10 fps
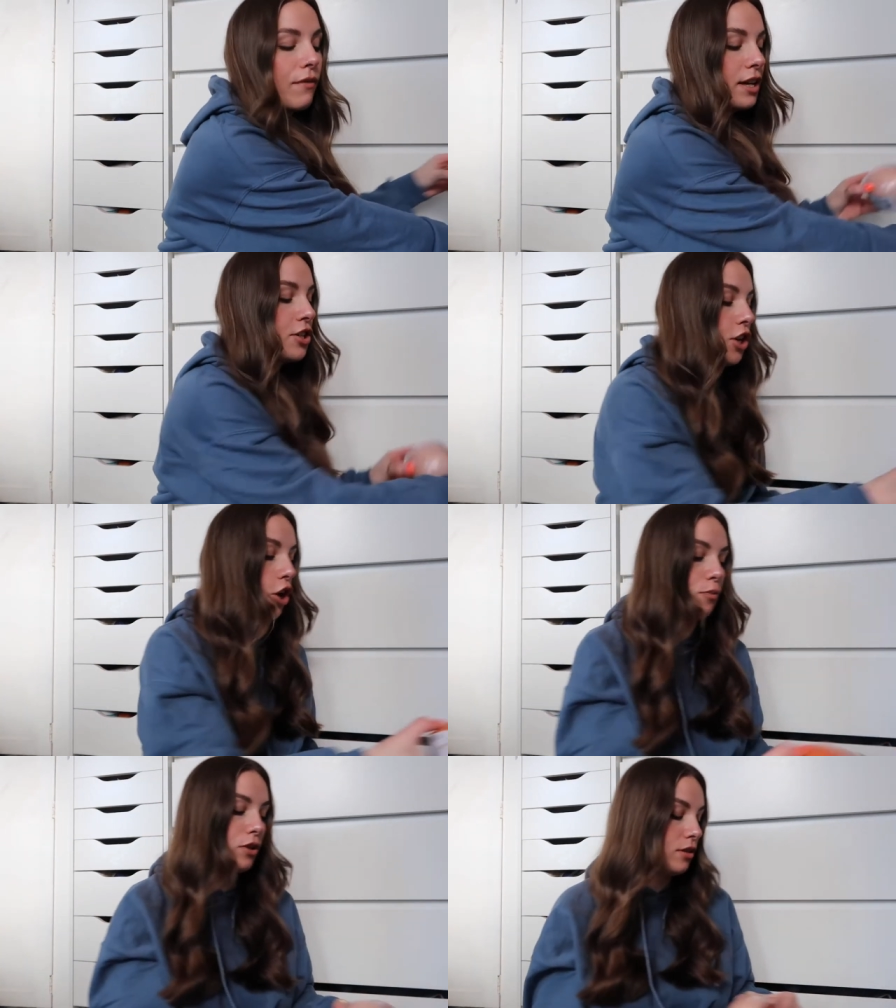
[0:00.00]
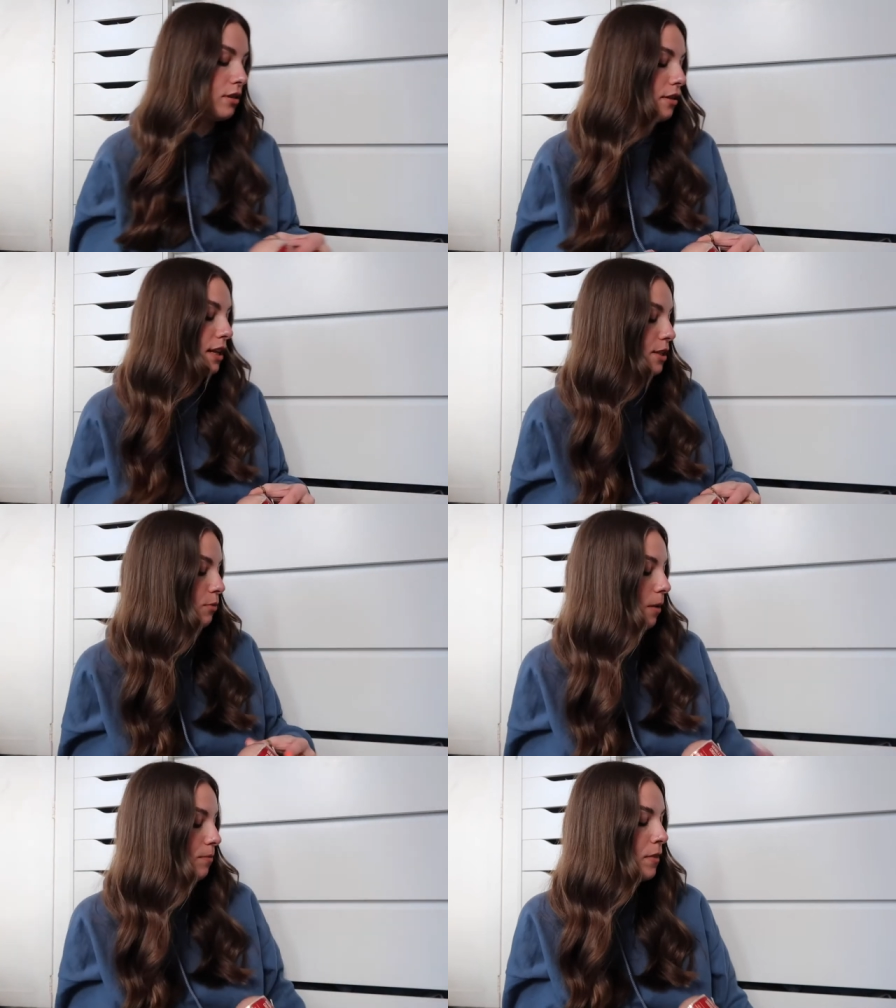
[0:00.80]
I've actually opened this
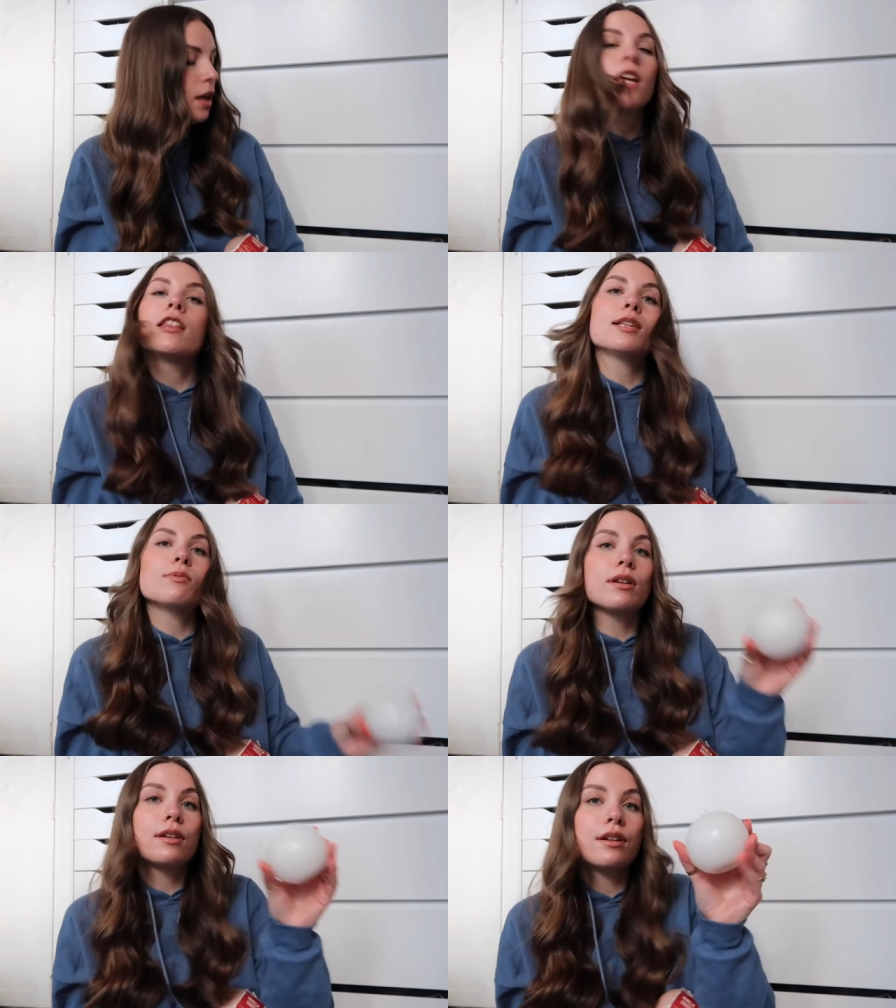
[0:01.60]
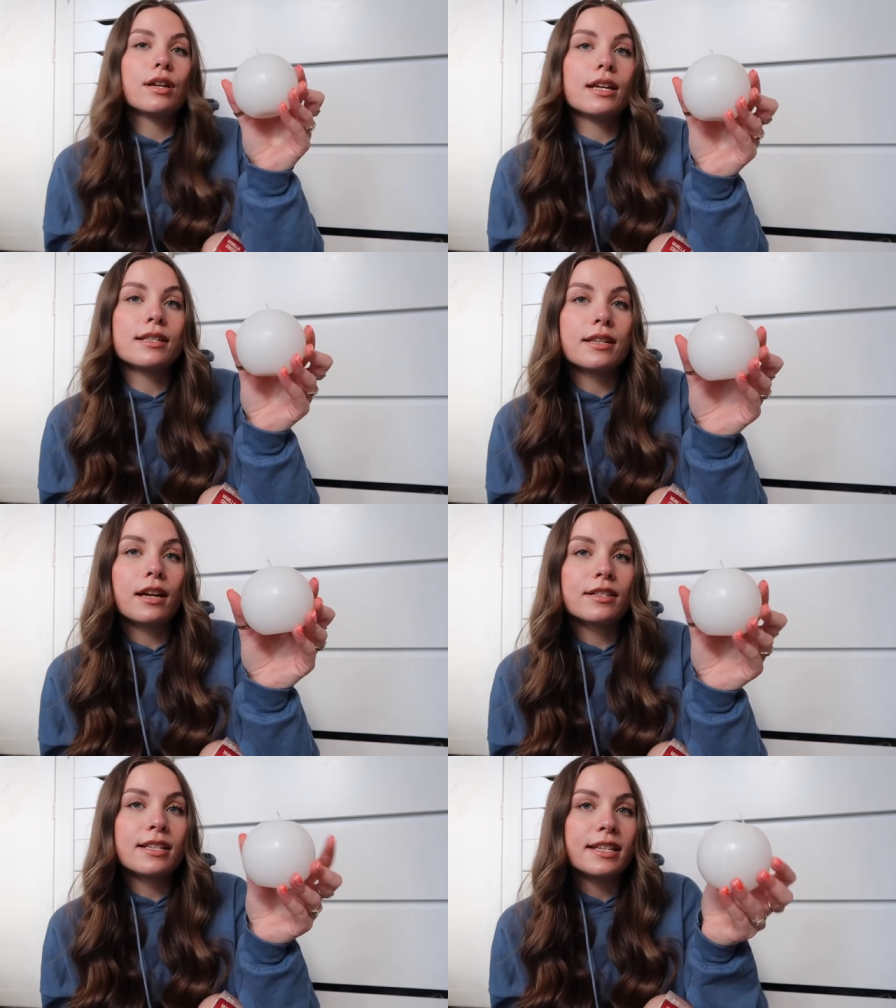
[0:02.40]
one. This one is the
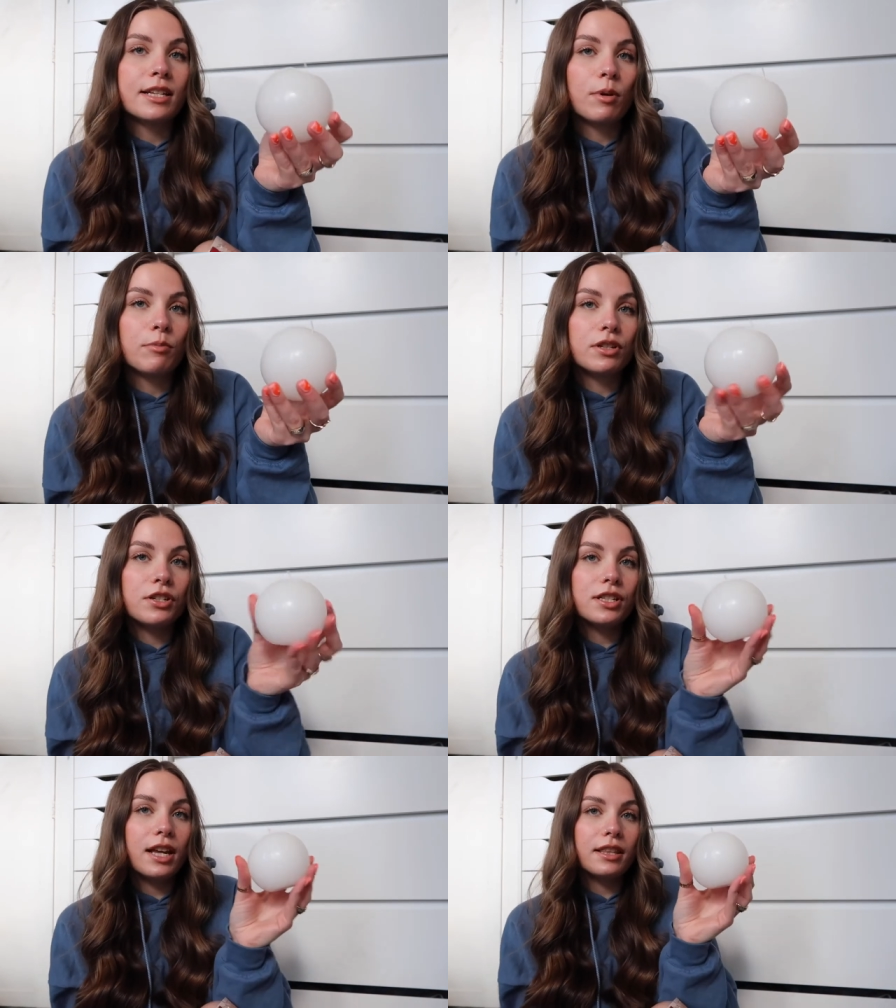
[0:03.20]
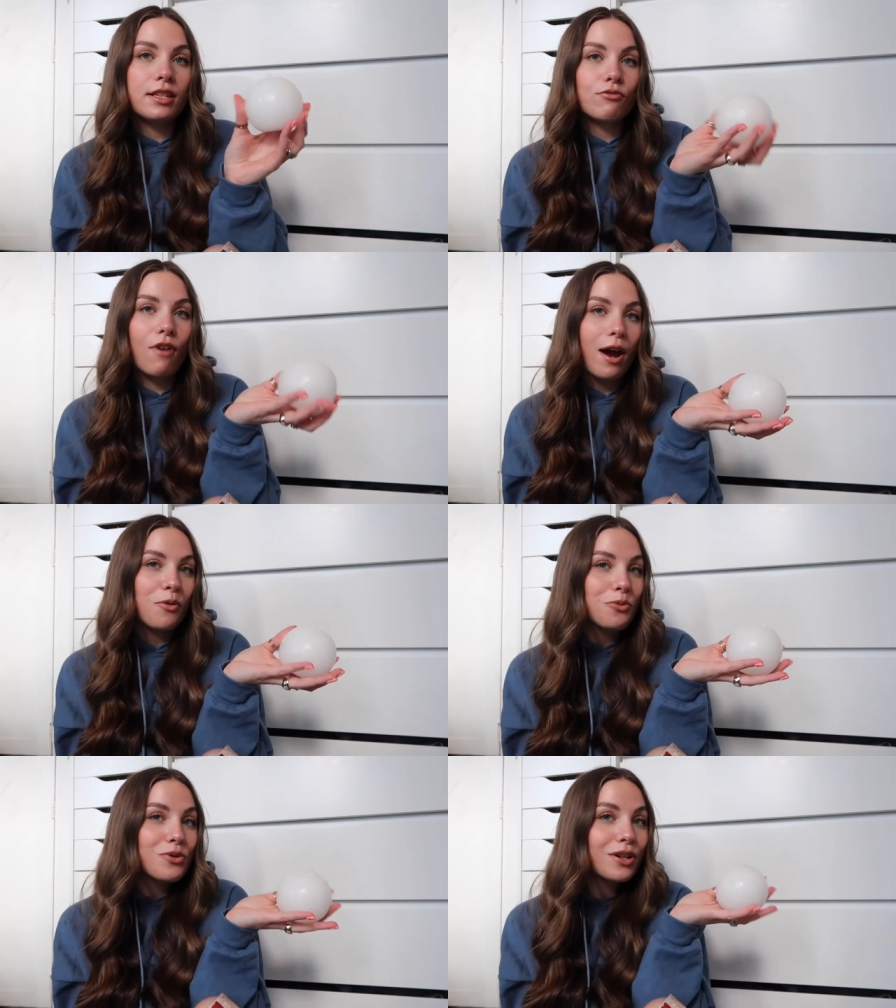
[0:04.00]
unscented one, but they're just like these
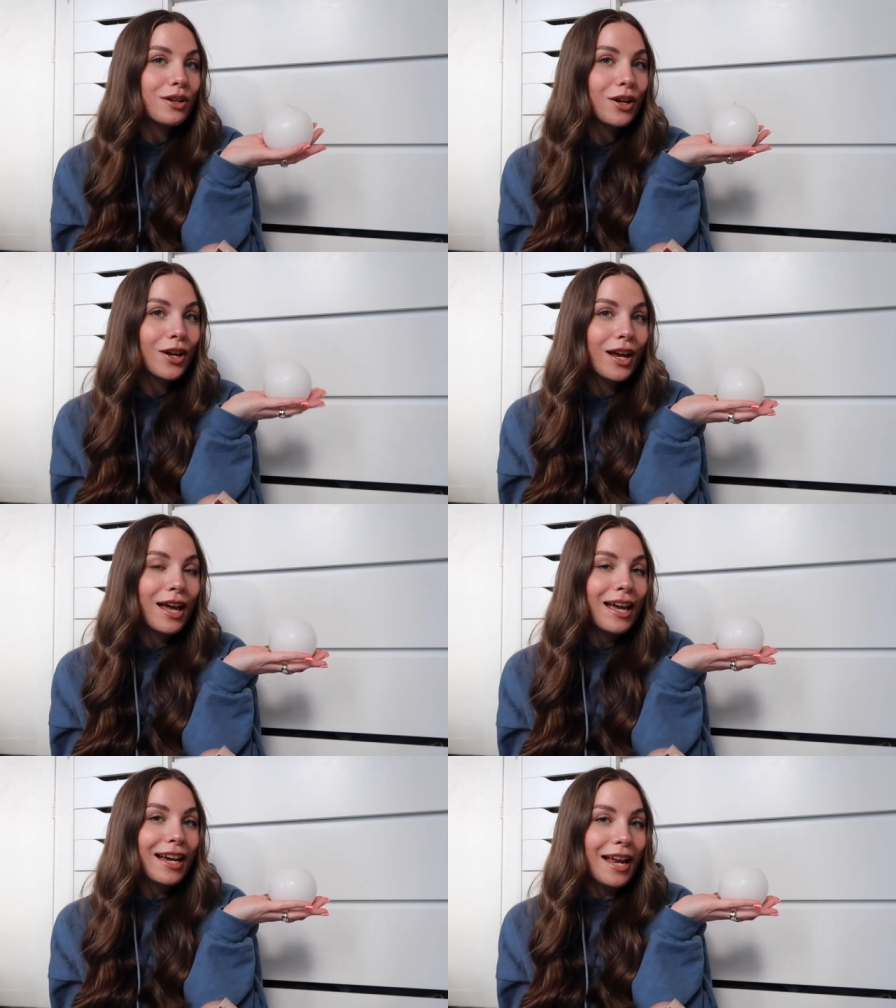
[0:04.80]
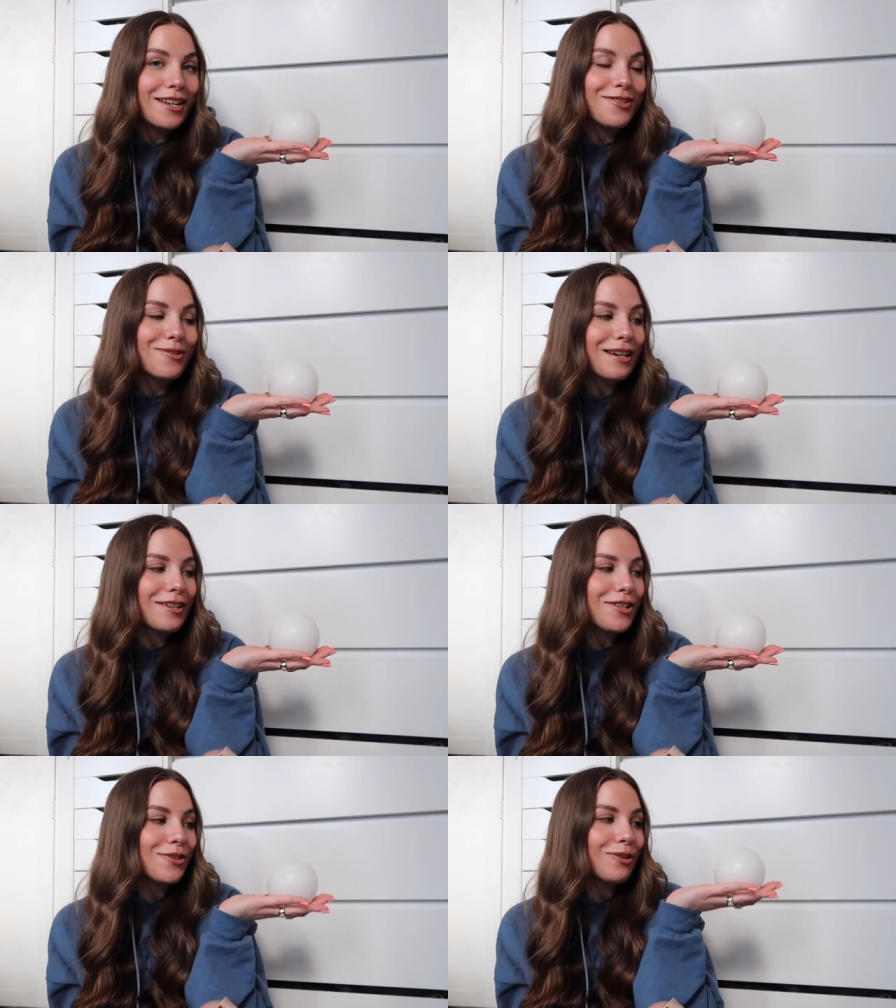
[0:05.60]
round candles, and I
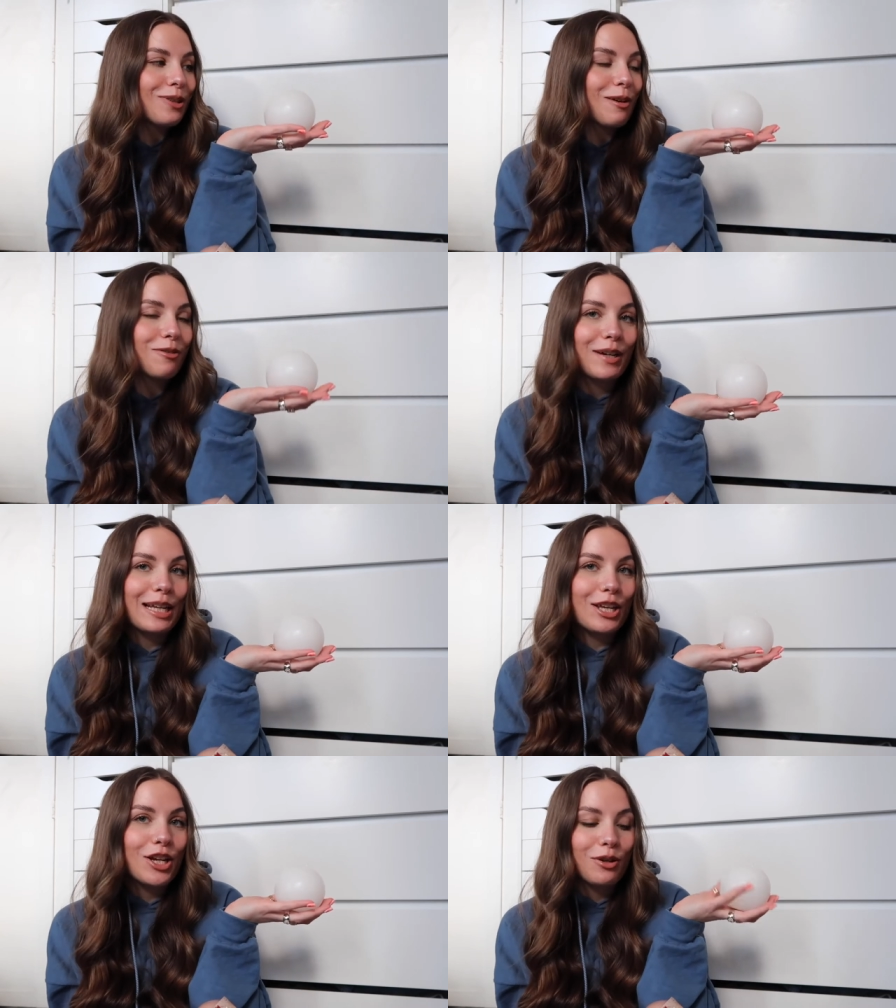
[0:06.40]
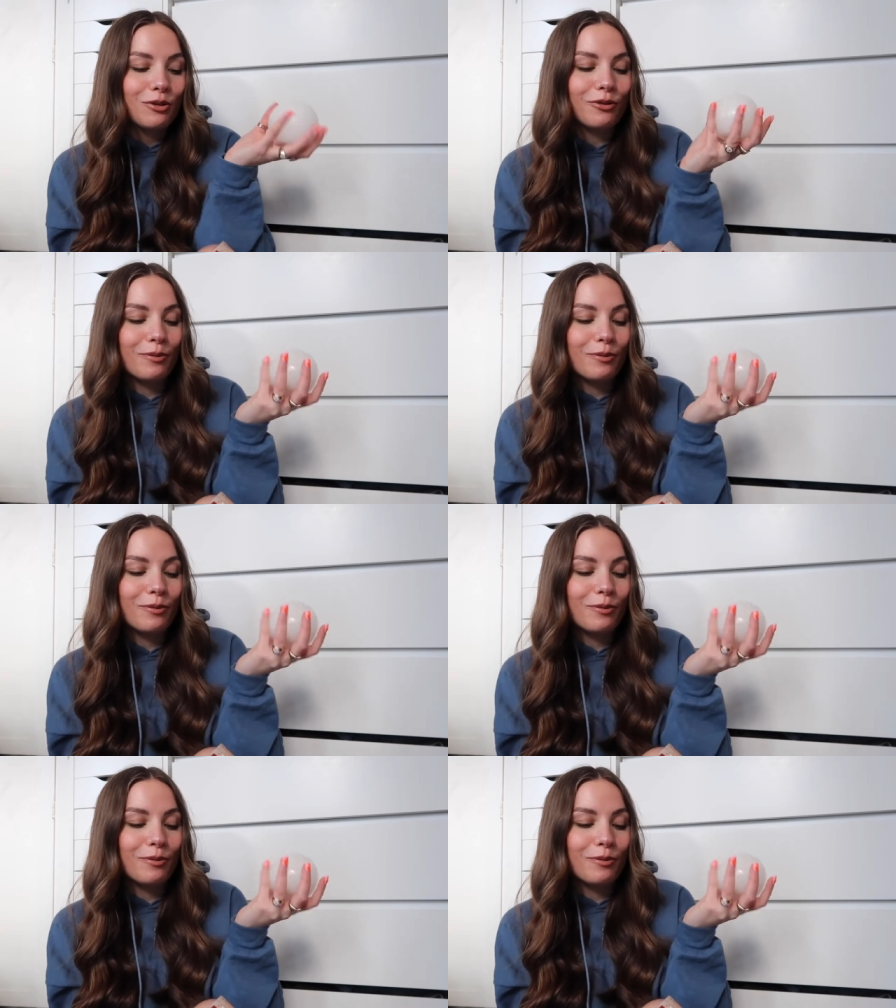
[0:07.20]
just thought they were really cute.